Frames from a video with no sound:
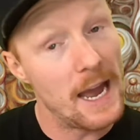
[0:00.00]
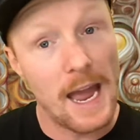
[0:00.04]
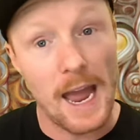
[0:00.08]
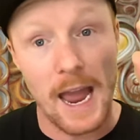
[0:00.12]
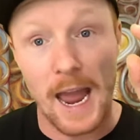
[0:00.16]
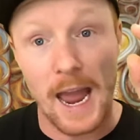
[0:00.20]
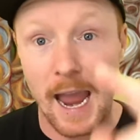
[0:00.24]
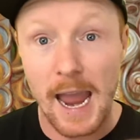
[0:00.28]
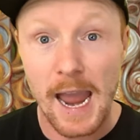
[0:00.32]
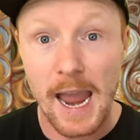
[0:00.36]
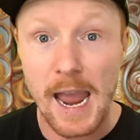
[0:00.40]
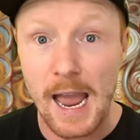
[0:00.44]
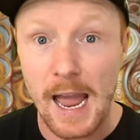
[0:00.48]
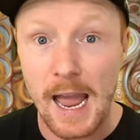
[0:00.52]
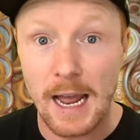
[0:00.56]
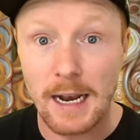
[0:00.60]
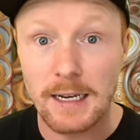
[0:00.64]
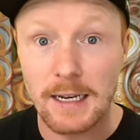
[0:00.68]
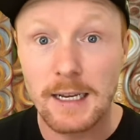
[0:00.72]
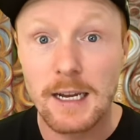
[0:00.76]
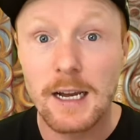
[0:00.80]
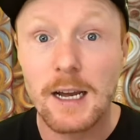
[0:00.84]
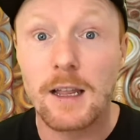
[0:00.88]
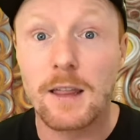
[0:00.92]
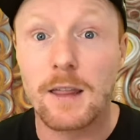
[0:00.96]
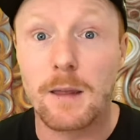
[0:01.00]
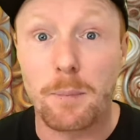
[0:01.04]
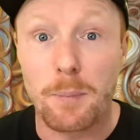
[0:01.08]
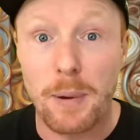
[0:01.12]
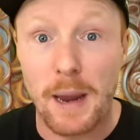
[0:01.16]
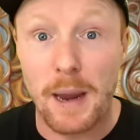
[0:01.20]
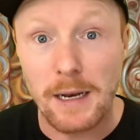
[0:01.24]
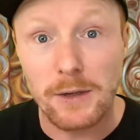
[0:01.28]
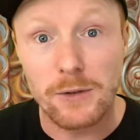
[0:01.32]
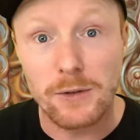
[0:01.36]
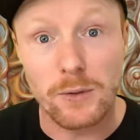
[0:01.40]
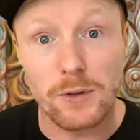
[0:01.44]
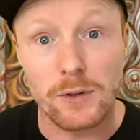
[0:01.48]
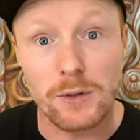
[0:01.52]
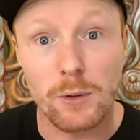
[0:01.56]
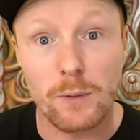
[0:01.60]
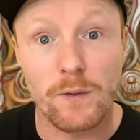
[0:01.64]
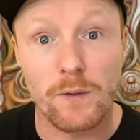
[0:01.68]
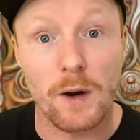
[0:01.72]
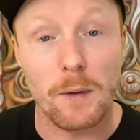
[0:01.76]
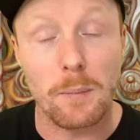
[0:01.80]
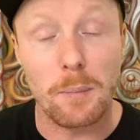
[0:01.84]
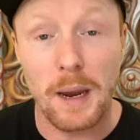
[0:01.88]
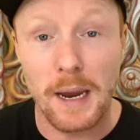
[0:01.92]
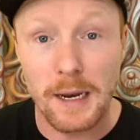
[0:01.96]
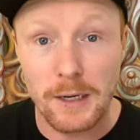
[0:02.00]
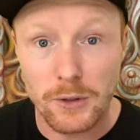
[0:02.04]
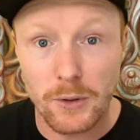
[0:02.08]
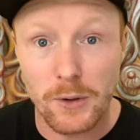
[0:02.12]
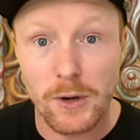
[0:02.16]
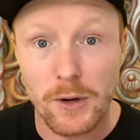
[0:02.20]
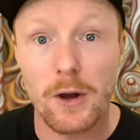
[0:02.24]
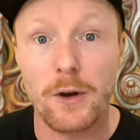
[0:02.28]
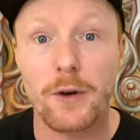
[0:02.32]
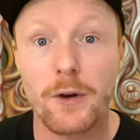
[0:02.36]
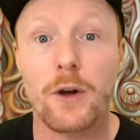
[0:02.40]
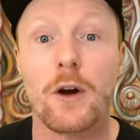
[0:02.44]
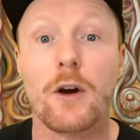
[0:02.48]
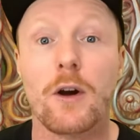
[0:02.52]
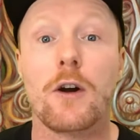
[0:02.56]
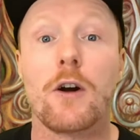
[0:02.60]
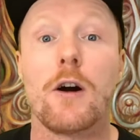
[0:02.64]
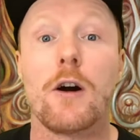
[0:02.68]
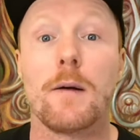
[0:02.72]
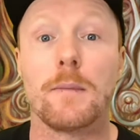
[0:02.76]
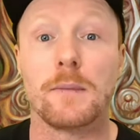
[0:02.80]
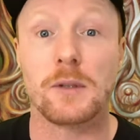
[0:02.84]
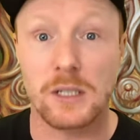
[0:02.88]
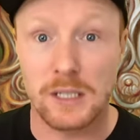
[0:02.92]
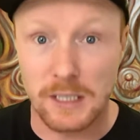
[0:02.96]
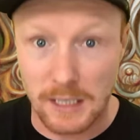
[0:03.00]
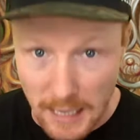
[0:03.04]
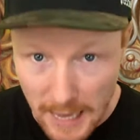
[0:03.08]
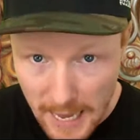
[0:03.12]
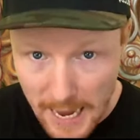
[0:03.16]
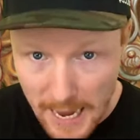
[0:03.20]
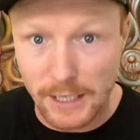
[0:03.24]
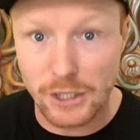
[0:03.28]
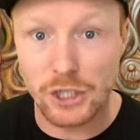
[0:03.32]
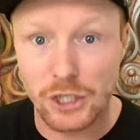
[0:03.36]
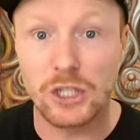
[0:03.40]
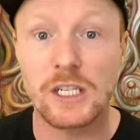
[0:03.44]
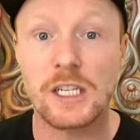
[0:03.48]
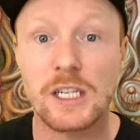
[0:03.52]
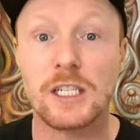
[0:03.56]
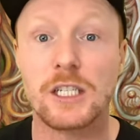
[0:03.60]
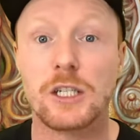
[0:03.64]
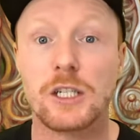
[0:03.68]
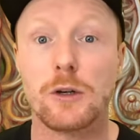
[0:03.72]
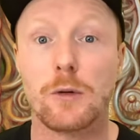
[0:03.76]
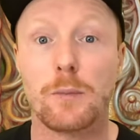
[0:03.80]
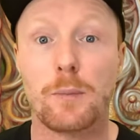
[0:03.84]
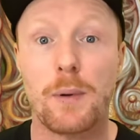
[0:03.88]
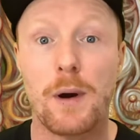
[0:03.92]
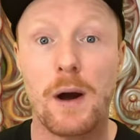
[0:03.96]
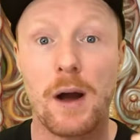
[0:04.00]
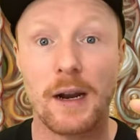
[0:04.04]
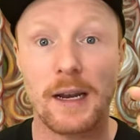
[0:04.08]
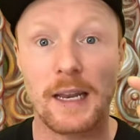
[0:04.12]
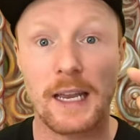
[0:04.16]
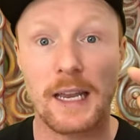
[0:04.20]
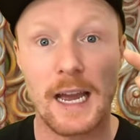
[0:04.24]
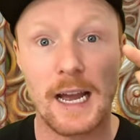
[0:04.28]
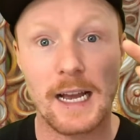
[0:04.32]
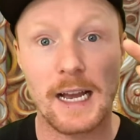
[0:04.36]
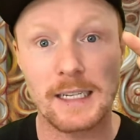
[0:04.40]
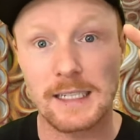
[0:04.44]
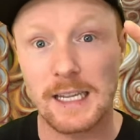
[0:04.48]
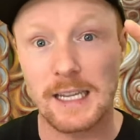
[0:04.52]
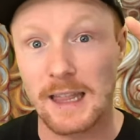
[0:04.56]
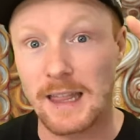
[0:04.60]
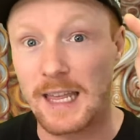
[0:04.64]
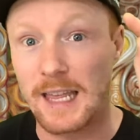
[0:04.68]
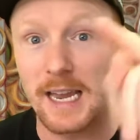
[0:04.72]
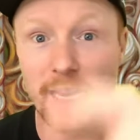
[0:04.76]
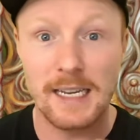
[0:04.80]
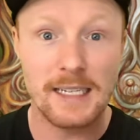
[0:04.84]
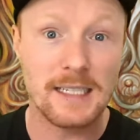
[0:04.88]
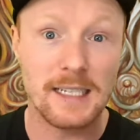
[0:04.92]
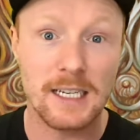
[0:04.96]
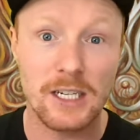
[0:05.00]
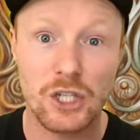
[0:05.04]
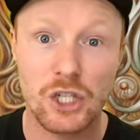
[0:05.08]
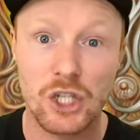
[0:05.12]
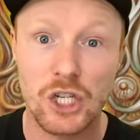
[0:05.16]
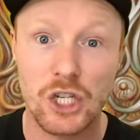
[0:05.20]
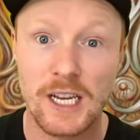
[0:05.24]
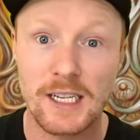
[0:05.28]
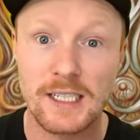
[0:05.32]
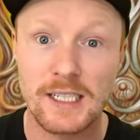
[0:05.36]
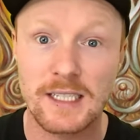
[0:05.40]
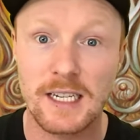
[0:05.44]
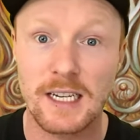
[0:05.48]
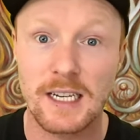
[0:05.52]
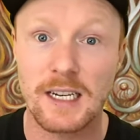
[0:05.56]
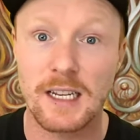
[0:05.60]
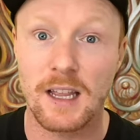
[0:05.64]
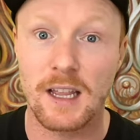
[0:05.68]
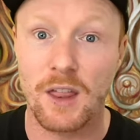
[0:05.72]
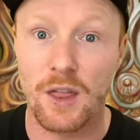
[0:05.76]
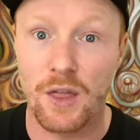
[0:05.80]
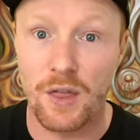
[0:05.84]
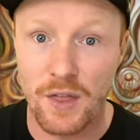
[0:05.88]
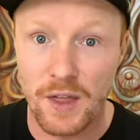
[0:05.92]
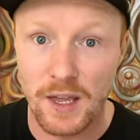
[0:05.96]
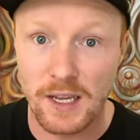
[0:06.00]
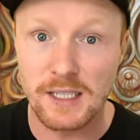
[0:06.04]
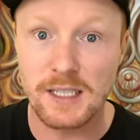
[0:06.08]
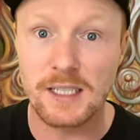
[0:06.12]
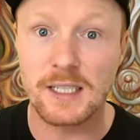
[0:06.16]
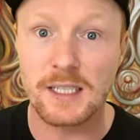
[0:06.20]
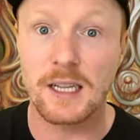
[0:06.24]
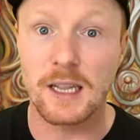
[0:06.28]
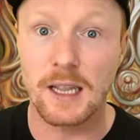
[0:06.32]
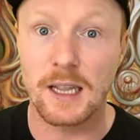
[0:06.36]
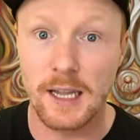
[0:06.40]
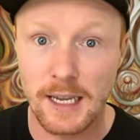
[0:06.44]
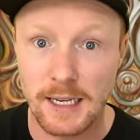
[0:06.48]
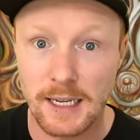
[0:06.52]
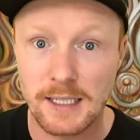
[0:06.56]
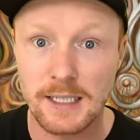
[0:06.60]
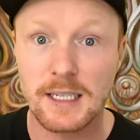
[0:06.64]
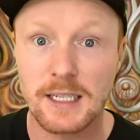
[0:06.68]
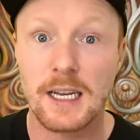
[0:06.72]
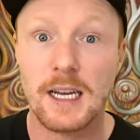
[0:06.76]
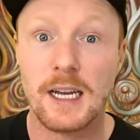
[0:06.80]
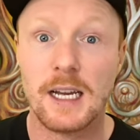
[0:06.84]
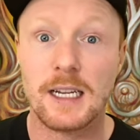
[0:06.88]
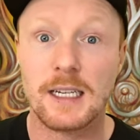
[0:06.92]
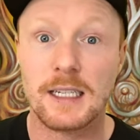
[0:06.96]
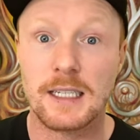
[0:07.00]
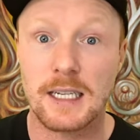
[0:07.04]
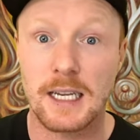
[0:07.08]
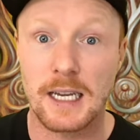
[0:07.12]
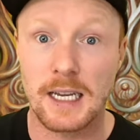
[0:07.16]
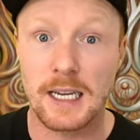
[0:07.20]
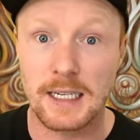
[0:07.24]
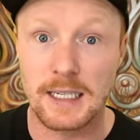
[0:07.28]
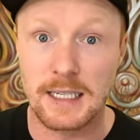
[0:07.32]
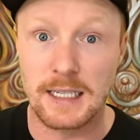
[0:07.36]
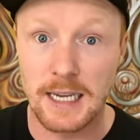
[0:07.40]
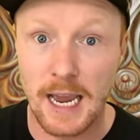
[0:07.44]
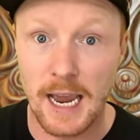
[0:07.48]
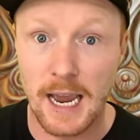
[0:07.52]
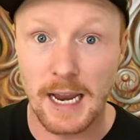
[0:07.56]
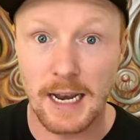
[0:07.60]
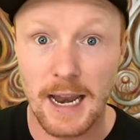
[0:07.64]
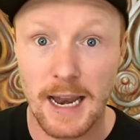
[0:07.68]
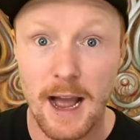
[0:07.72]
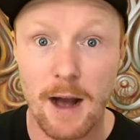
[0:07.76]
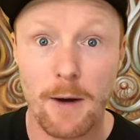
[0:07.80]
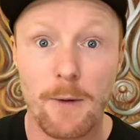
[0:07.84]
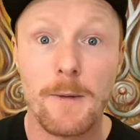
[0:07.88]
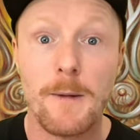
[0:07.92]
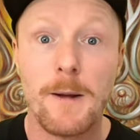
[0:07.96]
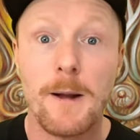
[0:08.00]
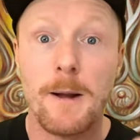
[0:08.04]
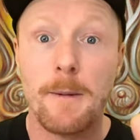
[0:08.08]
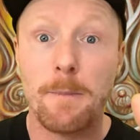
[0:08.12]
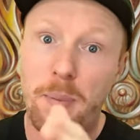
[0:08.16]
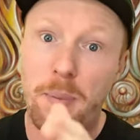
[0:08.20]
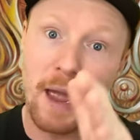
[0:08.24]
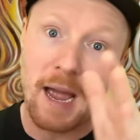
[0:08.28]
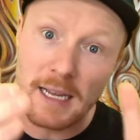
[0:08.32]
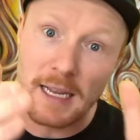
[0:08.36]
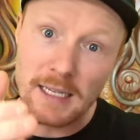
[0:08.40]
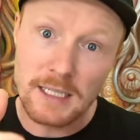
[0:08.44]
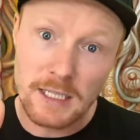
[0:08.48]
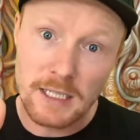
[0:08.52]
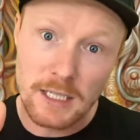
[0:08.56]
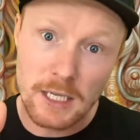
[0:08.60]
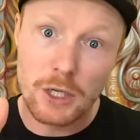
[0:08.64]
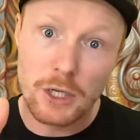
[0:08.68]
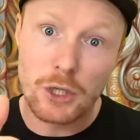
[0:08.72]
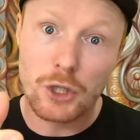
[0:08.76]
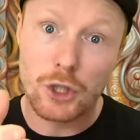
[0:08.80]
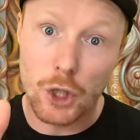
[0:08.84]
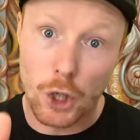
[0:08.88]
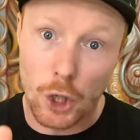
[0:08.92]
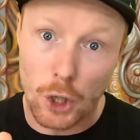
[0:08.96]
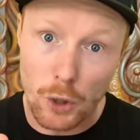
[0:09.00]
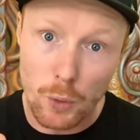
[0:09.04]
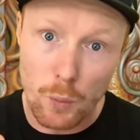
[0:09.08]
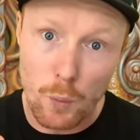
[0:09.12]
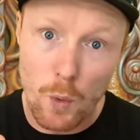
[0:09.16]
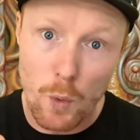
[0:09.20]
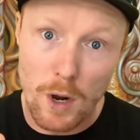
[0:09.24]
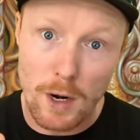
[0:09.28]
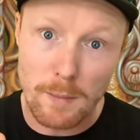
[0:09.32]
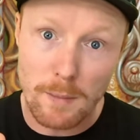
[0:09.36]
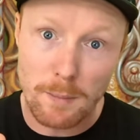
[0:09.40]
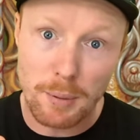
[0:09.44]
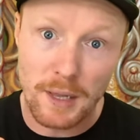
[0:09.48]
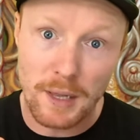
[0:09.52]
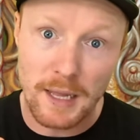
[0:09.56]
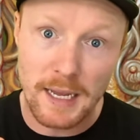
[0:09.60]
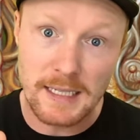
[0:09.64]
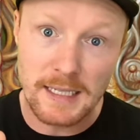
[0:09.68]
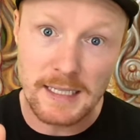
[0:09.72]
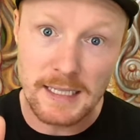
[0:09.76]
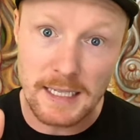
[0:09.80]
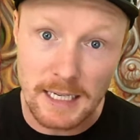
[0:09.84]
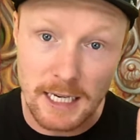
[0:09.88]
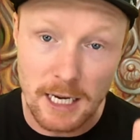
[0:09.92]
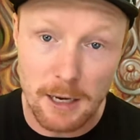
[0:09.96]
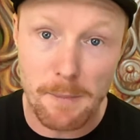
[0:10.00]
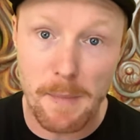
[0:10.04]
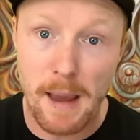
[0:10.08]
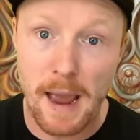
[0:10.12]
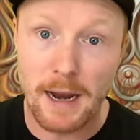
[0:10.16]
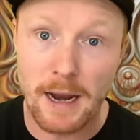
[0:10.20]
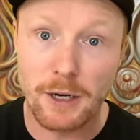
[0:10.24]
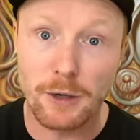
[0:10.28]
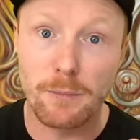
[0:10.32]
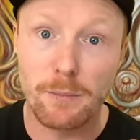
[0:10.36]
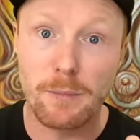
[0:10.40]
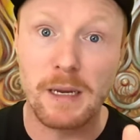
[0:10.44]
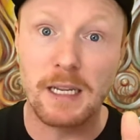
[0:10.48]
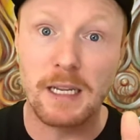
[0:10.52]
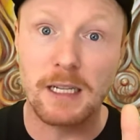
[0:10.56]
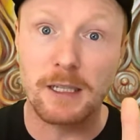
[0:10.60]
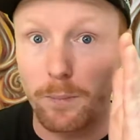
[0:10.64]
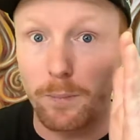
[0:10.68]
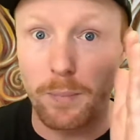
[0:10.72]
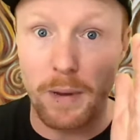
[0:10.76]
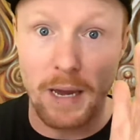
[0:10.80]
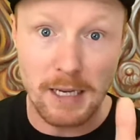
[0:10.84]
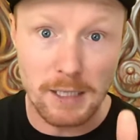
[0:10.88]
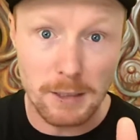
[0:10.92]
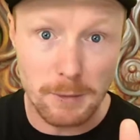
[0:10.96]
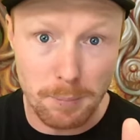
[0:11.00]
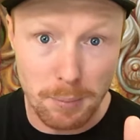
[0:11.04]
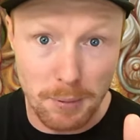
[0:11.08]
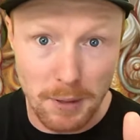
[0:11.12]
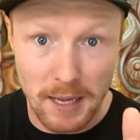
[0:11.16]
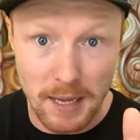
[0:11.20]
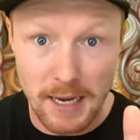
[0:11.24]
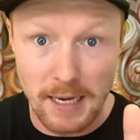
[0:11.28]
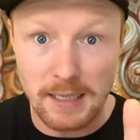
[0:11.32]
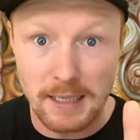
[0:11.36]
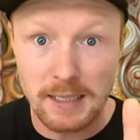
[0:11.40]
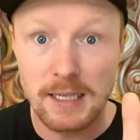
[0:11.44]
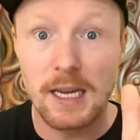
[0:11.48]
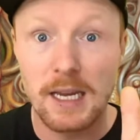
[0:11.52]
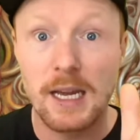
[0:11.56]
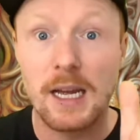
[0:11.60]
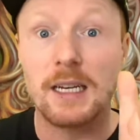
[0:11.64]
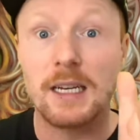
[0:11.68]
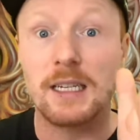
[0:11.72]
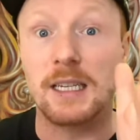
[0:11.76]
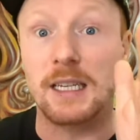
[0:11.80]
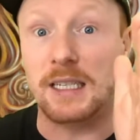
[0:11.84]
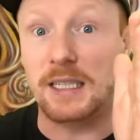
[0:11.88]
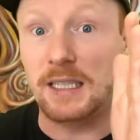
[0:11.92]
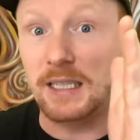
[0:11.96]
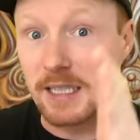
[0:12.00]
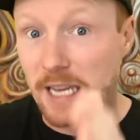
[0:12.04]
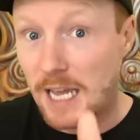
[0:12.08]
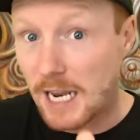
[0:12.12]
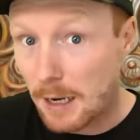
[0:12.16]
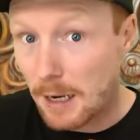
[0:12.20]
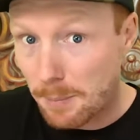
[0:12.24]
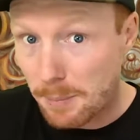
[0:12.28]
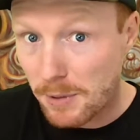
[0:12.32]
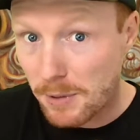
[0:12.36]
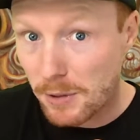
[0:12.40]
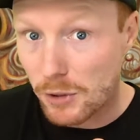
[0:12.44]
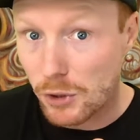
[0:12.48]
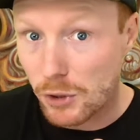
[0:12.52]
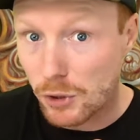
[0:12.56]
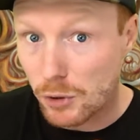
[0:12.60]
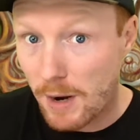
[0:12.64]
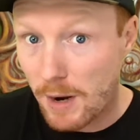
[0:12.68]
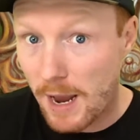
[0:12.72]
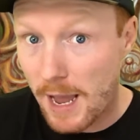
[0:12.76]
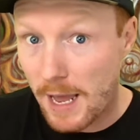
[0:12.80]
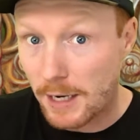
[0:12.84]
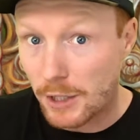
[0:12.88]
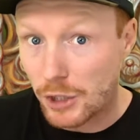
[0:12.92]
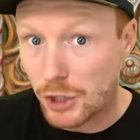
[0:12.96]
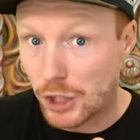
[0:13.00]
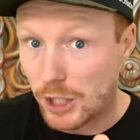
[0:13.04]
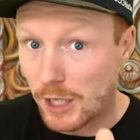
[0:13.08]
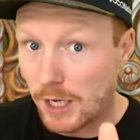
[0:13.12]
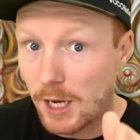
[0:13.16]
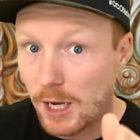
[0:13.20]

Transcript: And the patrons over at patreon.com/CCO podcast, they suggested this list today. Now, best turn 1 plays in Commander means best plays to set up your strategy.